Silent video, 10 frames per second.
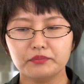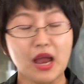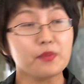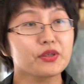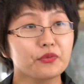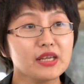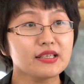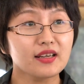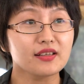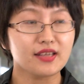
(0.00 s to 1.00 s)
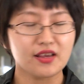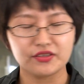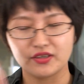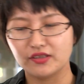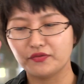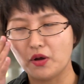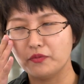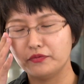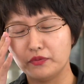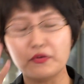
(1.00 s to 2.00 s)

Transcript: perhaps a recent consensus from,